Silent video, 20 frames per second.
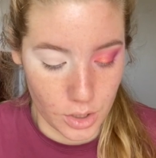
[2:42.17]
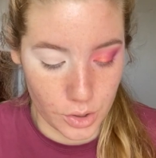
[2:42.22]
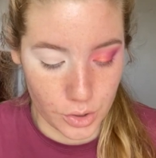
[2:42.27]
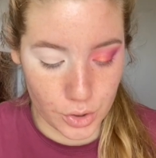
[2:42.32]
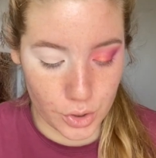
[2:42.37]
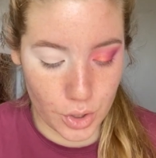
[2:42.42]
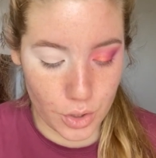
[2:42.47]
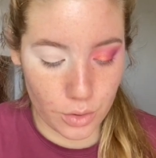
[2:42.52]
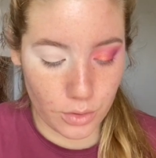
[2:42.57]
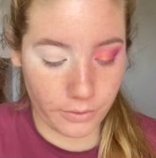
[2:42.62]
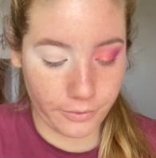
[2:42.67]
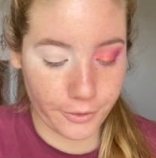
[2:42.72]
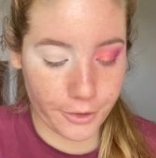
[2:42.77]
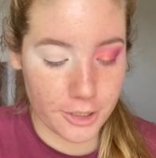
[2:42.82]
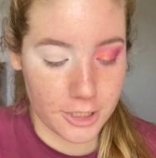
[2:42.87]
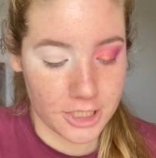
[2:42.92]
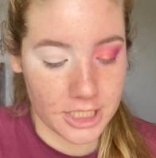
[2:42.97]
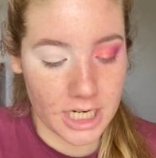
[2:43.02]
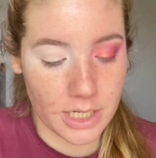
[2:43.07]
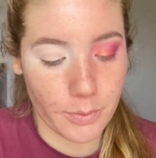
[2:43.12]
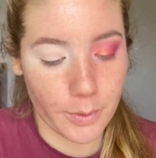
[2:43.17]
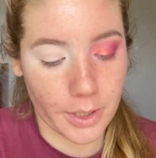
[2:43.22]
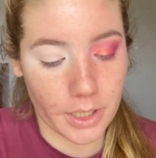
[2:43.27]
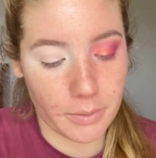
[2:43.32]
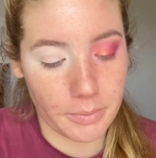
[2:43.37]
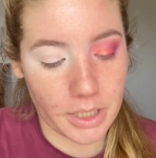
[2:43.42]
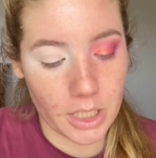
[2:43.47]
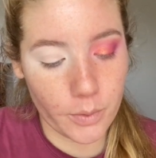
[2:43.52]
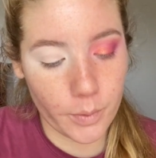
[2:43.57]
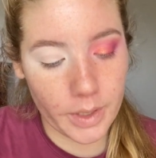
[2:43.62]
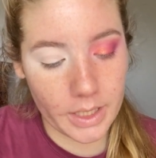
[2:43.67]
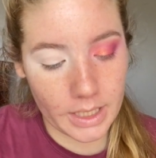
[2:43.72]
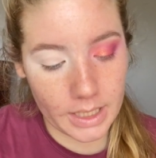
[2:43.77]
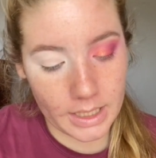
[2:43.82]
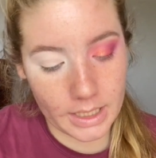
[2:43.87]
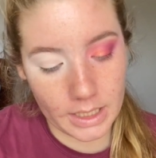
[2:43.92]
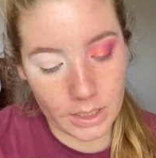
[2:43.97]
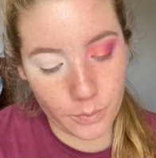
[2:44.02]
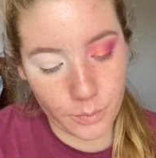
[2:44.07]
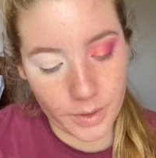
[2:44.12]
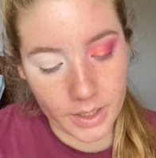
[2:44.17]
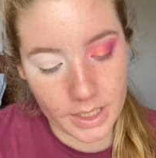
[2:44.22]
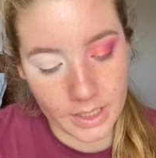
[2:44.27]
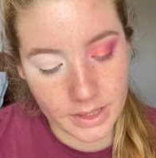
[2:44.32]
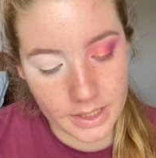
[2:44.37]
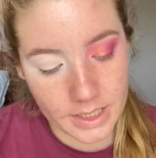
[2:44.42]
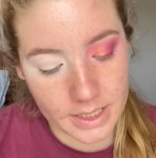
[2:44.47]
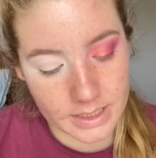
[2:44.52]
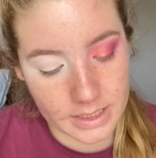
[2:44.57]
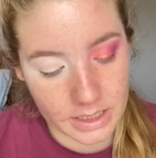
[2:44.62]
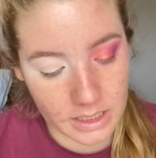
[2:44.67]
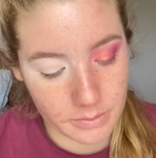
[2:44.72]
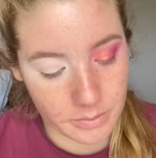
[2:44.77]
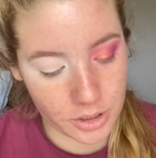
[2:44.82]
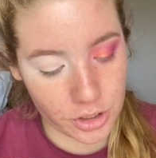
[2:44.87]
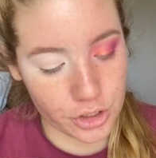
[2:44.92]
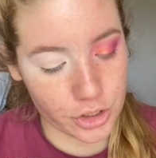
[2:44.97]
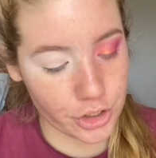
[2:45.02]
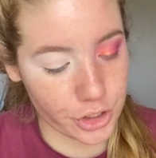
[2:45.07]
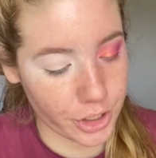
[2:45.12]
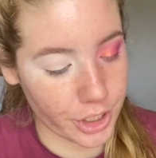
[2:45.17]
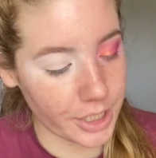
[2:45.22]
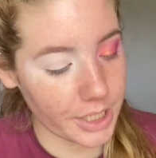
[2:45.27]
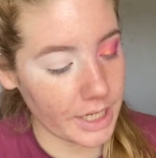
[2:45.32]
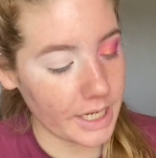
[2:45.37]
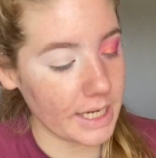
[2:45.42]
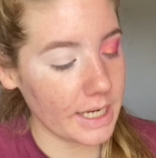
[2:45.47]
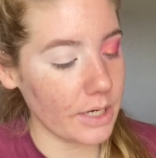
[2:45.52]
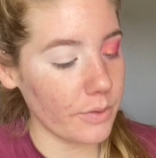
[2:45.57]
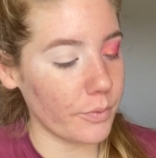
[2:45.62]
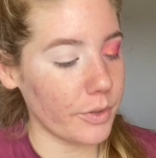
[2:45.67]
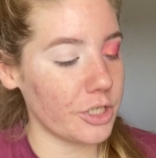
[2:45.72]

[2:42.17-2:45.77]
So the first shade we're gonna be going in with is gonna be Sugarcane,